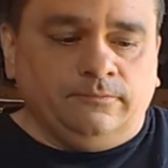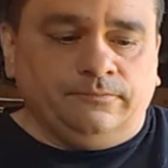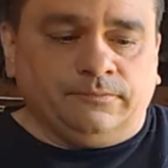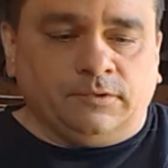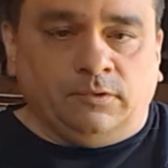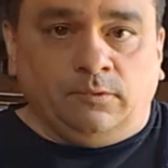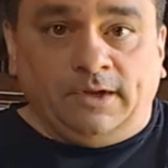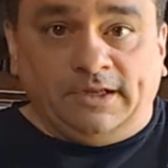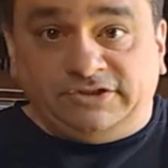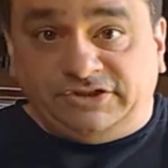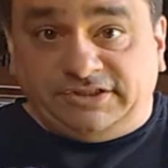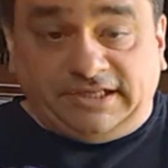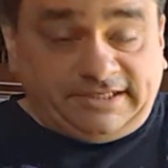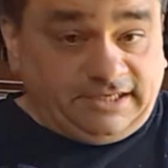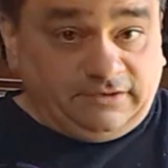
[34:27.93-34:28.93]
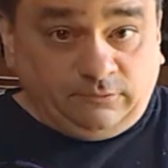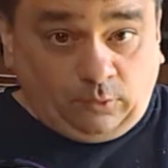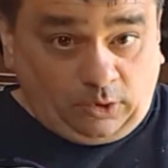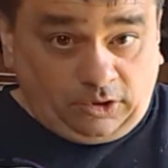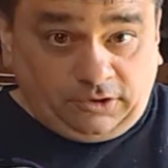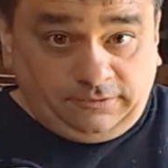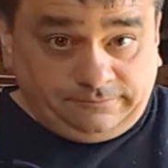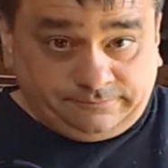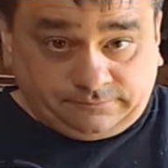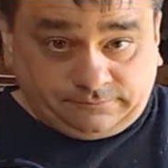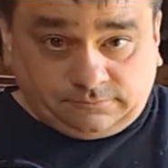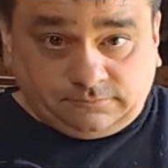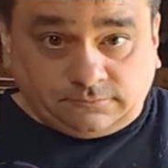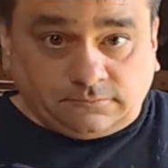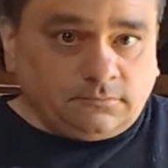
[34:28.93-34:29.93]
winch that didn't work.
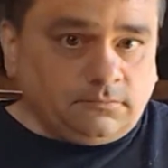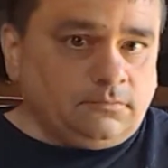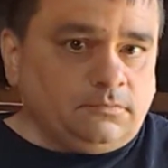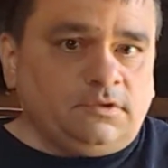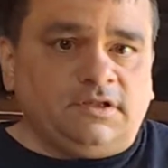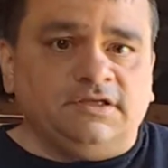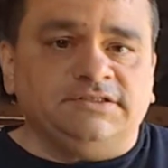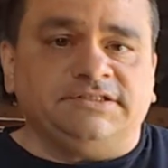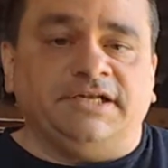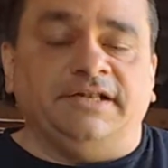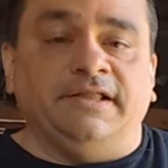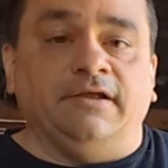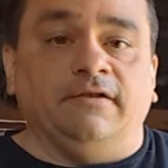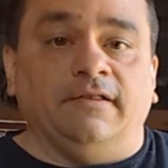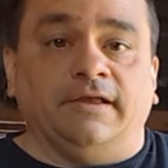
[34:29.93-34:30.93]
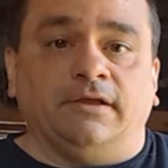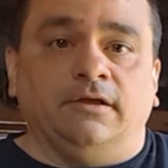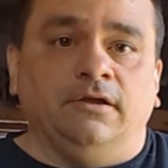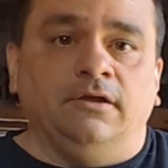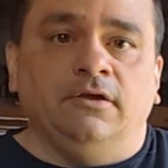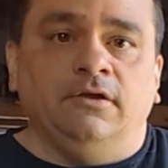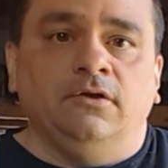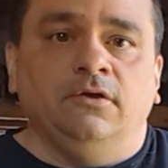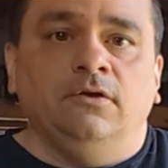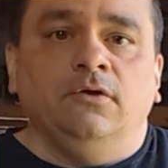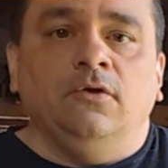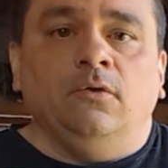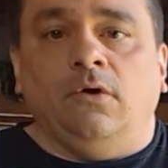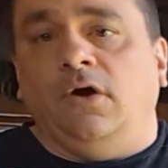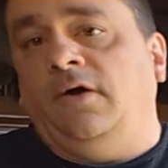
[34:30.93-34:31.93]
Sitting there like,
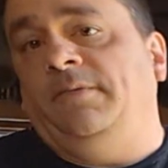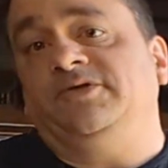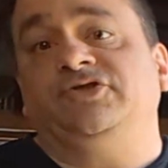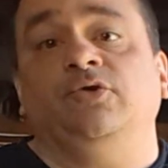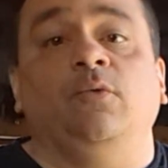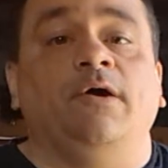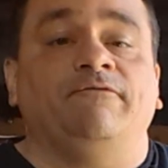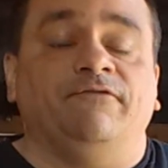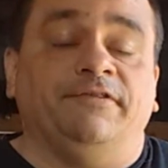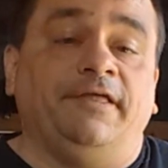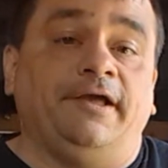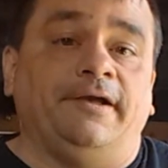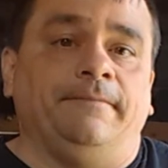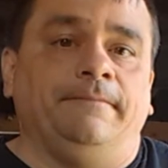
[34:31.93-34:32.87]
well, how much you want for that?